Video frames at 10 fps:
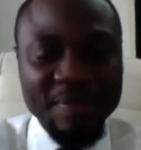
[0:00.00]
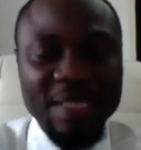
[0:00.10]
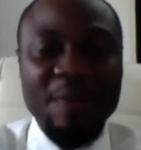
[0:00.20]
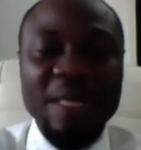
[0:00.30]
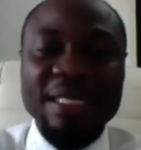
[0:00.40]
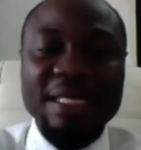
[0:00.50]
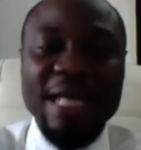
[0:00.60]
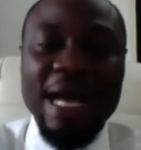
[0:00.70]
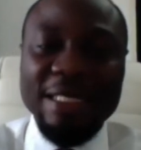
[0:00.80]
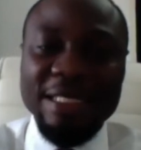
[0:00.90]
The person is
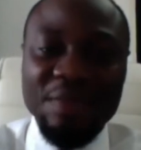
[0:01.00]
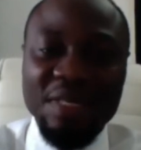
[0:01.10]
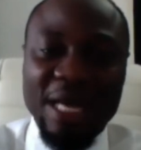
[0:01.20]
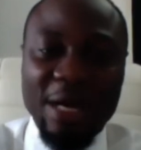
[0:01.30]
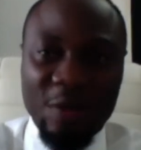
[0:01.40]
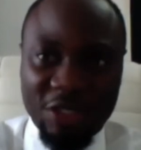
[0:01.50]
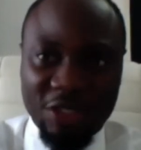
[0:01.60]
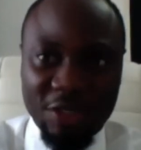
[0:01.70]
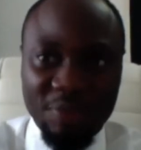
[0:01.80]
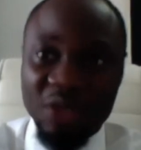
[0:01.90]
asking me that
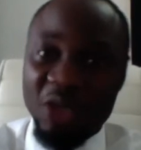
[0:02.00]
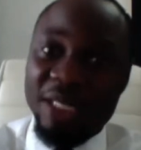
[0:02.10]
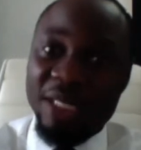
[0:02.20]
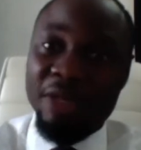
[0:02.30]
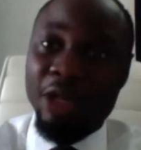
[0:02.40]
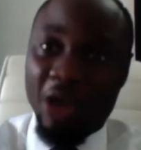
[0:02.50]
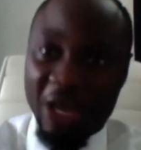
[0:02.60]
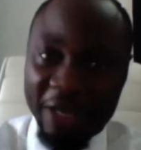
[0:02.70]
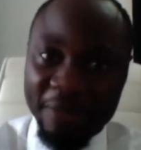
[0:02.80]
question because I'm a lawyer.